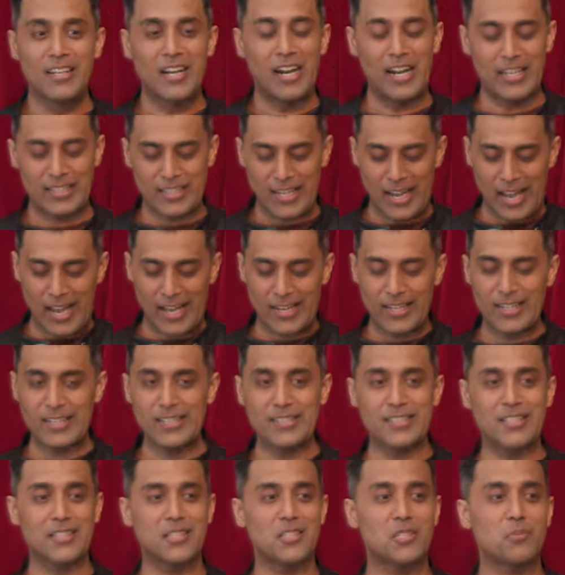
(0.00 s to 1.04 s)
I had to add it
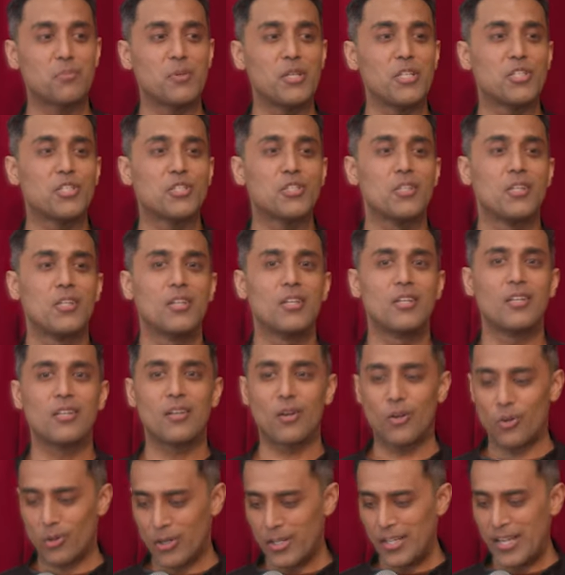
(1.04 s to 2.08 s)
into the speech,
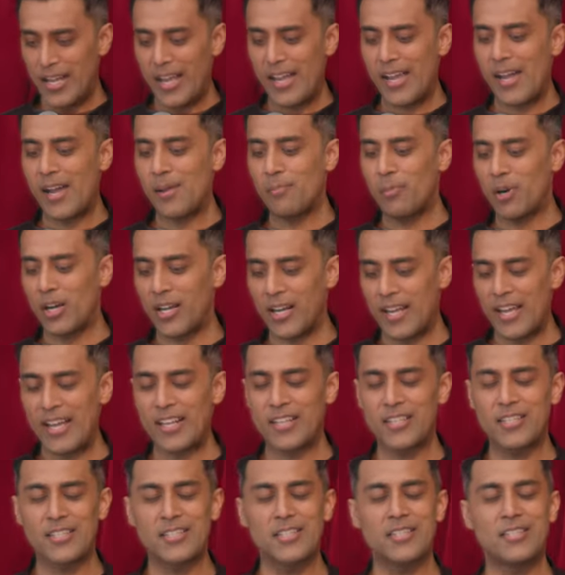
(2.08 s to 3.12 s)
uh, or the AI bot
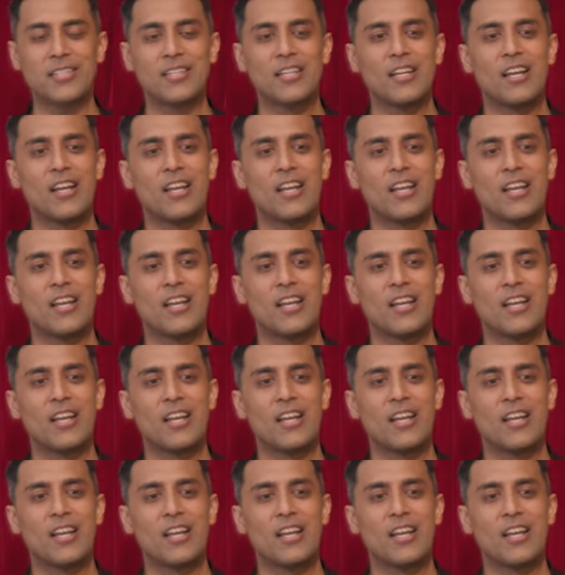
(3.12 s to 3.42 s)
added it in.